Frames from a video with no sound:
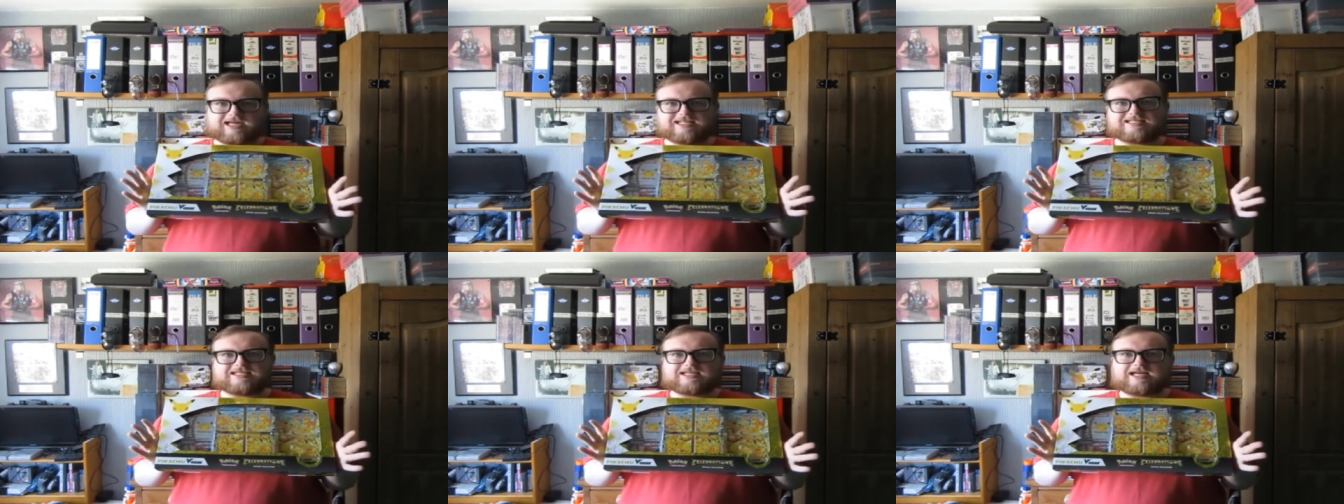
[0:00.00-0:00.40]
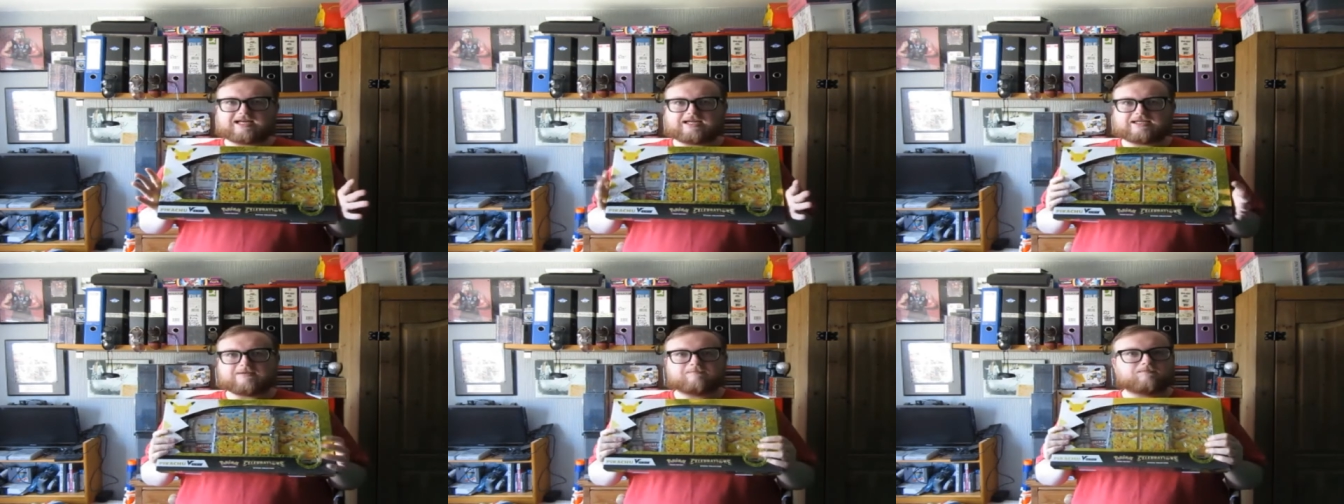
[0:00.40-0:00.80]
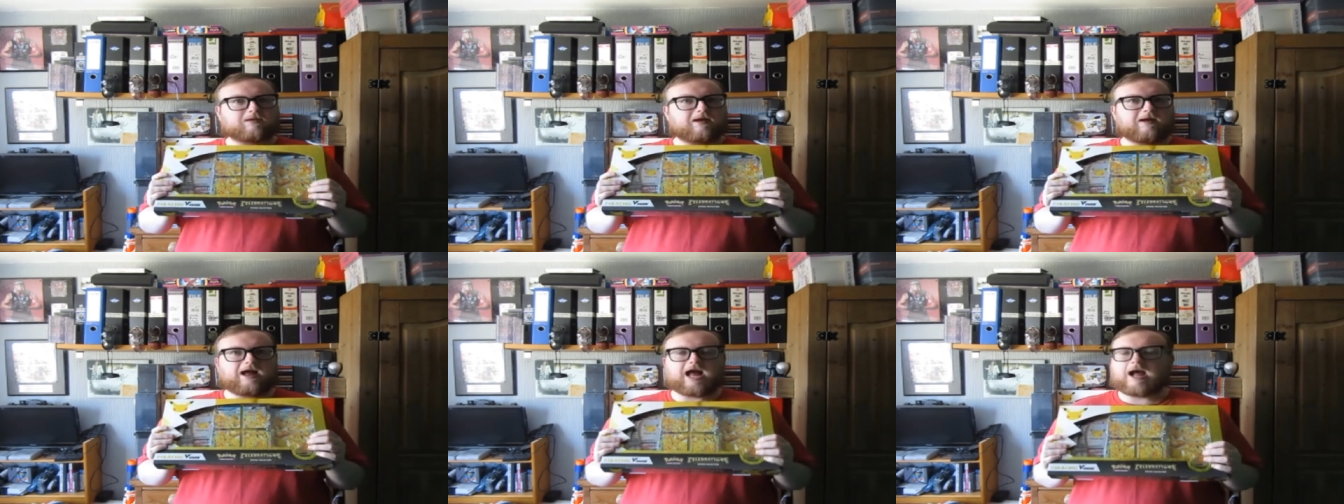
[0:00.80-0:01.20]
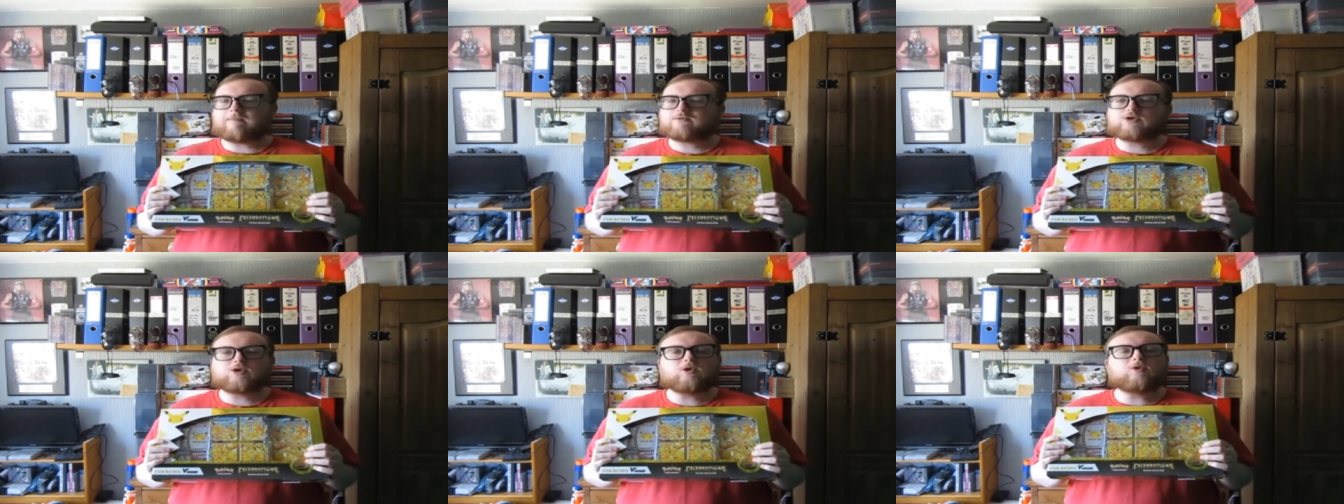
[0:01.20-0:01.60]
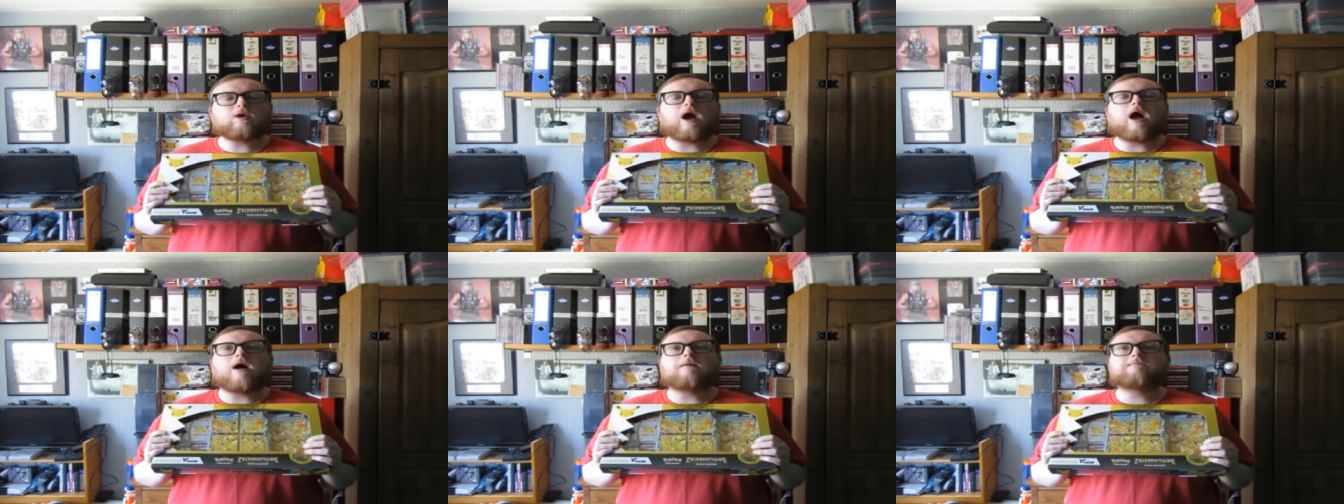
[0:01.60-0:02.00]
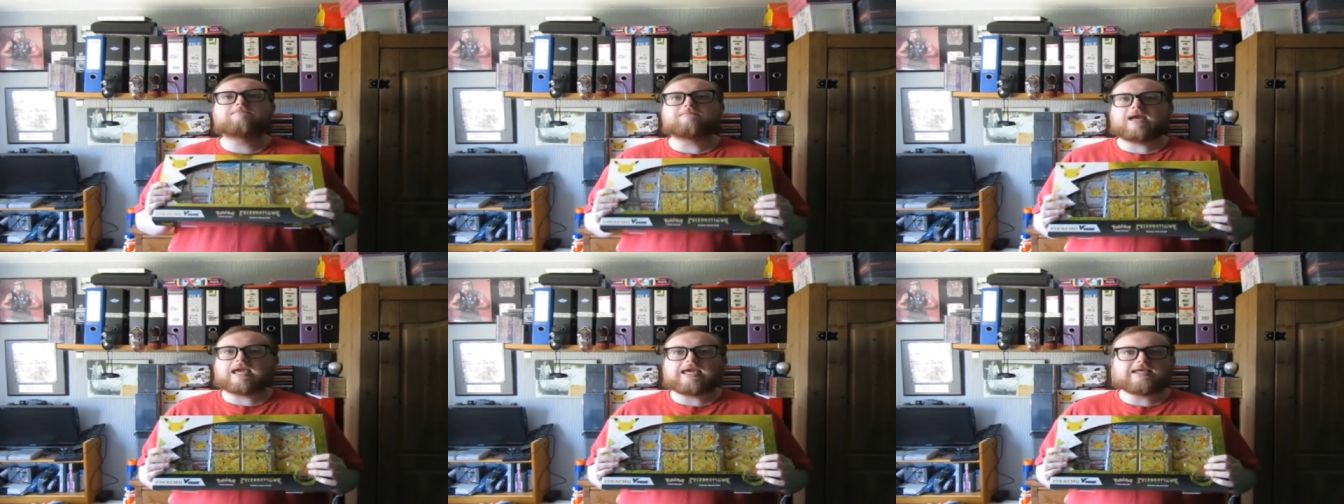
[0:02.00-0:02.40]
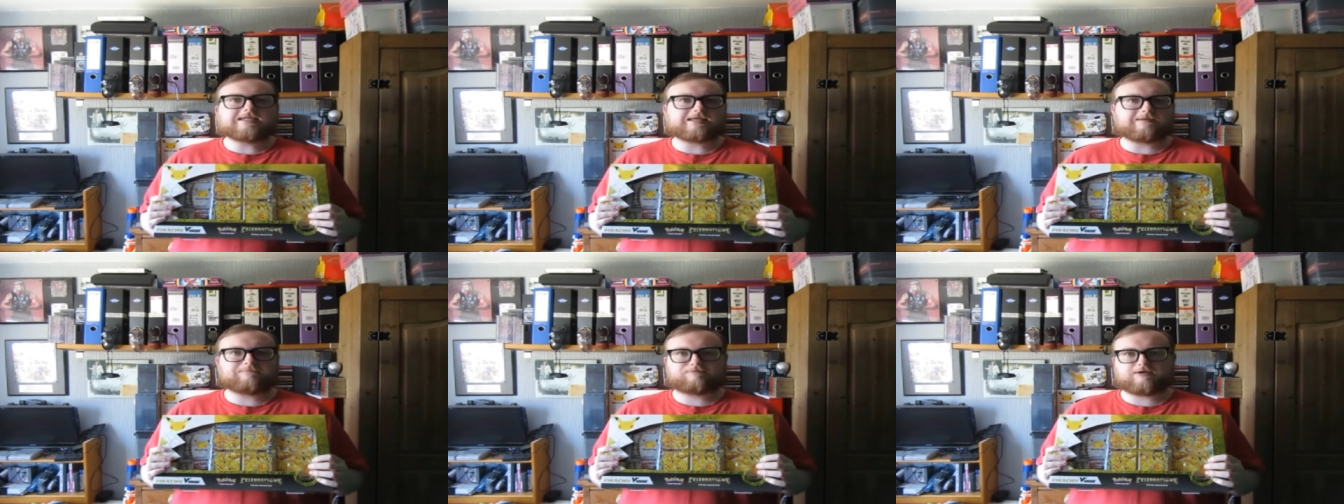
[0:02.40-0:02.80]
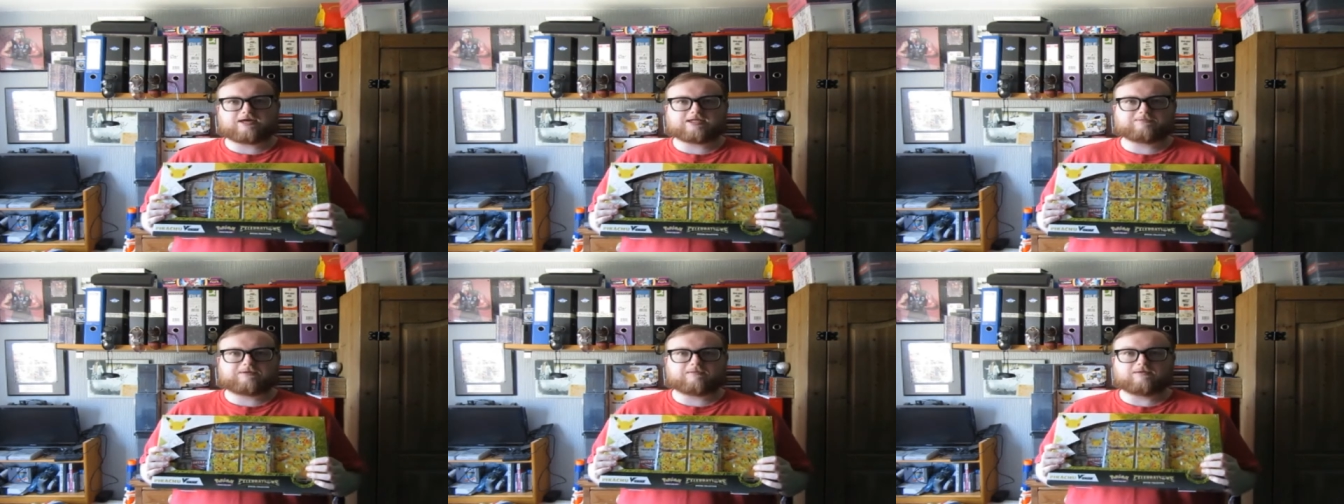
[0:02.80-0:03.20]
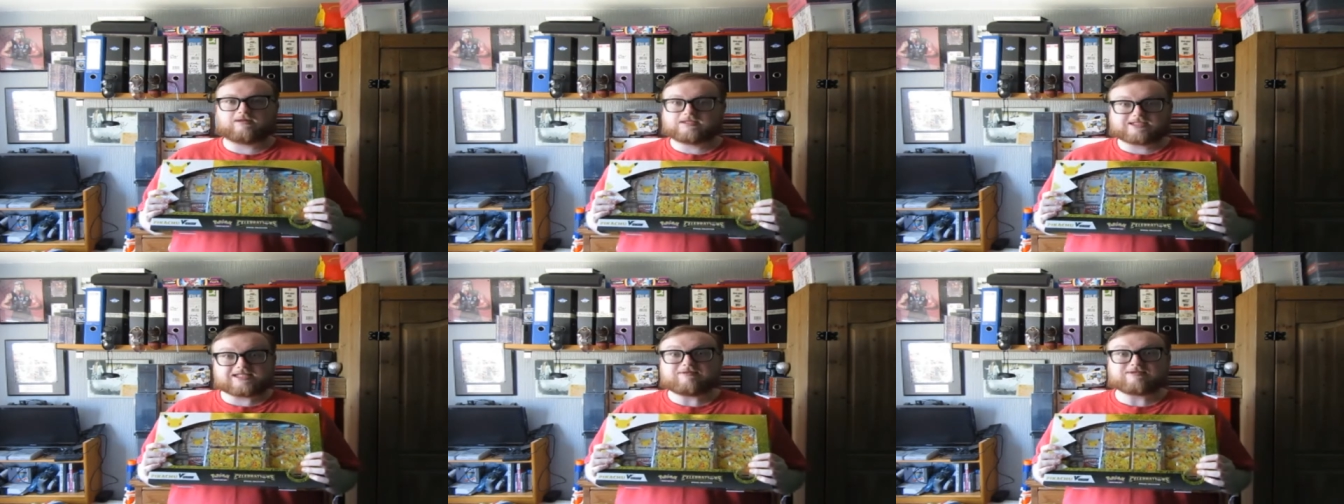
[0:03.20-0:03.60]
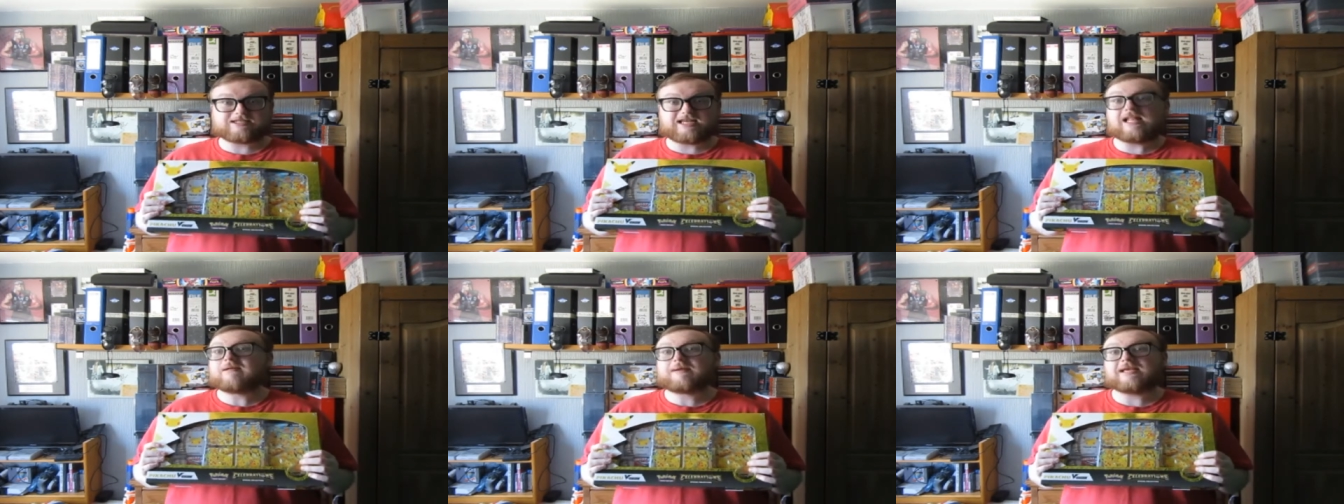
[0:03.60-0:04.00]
99 Absolute amazing price, people. Seriously an